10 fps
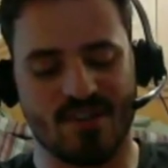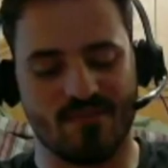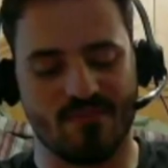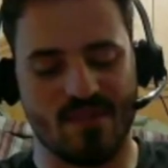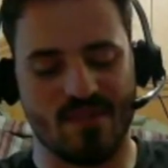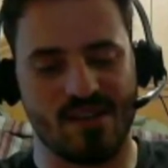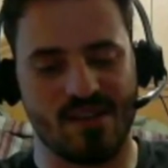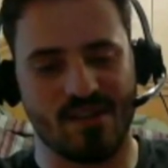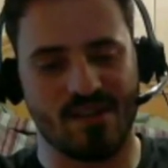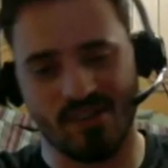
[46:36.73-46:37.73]

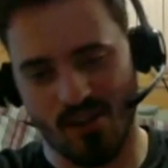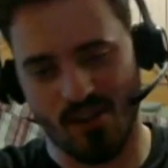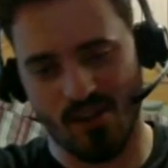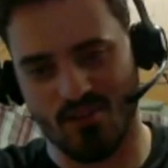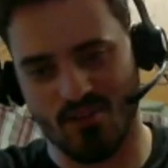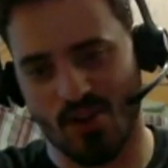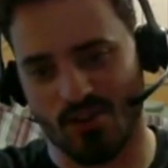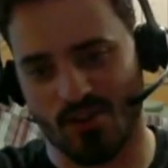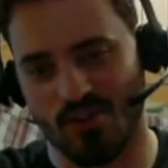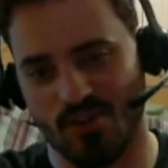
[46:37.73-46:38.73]
making ocean
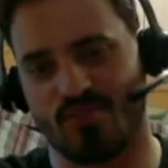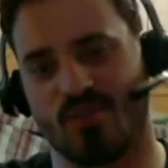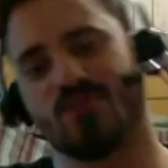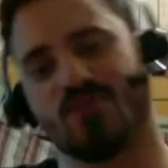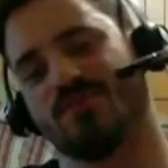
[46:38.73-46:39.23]
water useful.